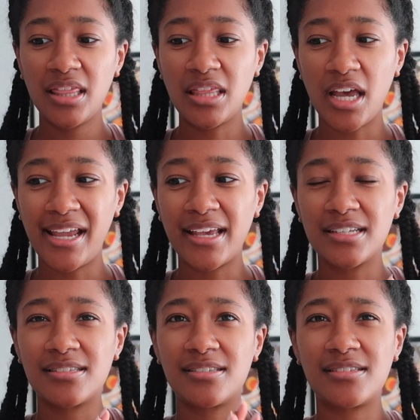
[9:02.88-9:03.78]
like
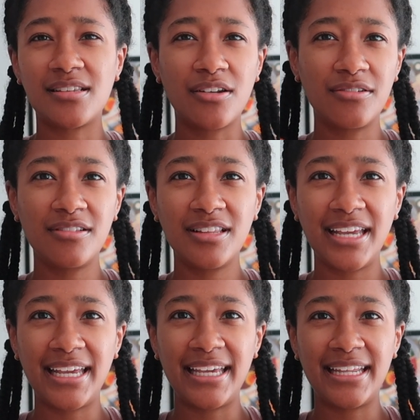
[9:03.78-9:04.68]
subtle
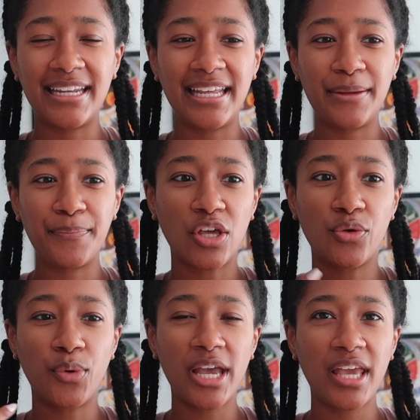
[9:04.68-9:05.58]
in
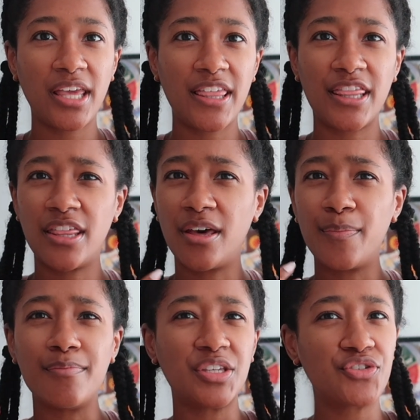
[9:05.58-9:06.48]
the way the
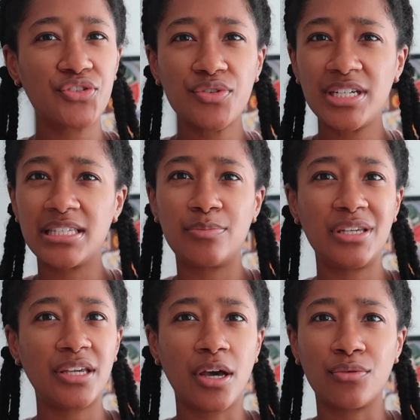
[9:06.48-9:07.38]
mystery is
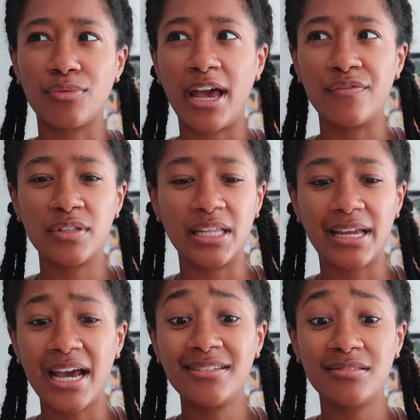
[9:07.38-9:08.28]
being unraveled.
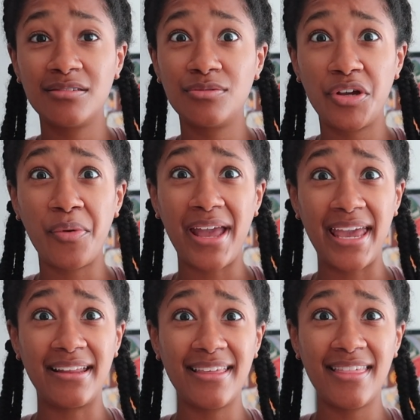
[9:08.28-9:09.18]
Like I still don't know
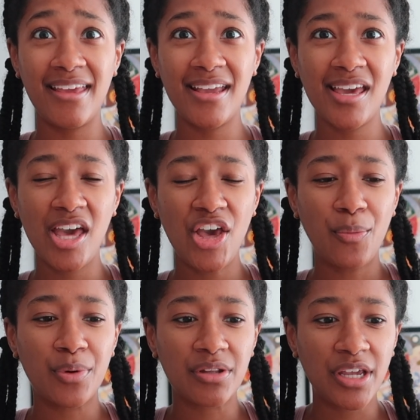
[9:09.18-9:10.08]
anything,
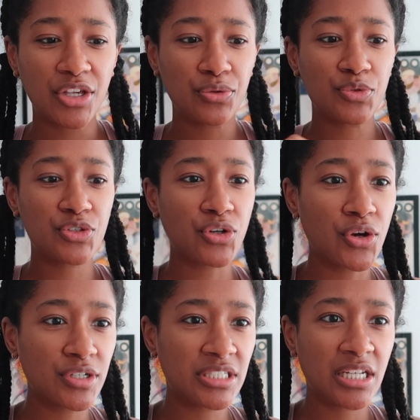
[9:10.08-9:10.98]
but like you
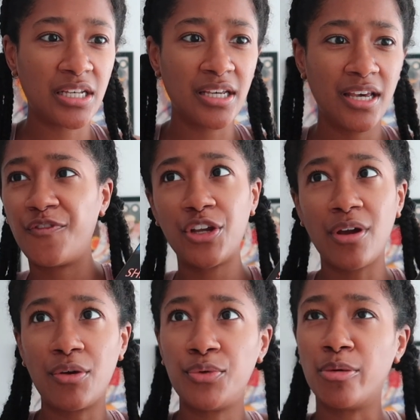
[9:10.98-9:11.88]
start to figure
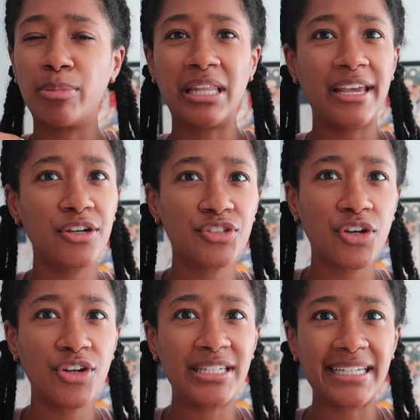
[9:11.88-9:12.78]
out who the players
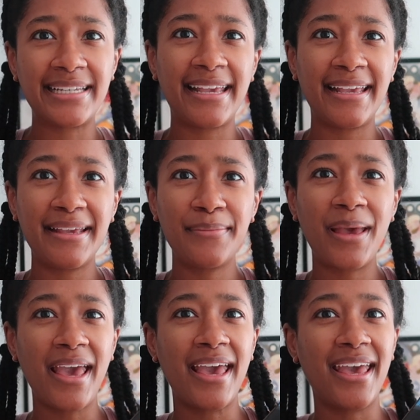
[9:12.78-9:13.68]
are in the game.
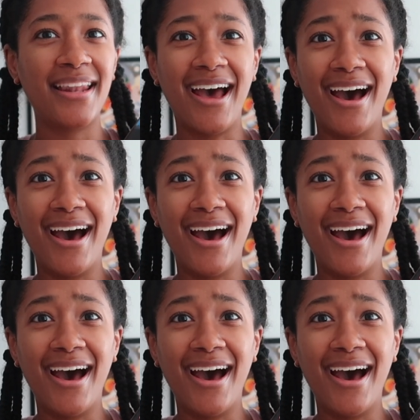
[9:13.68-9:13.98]
And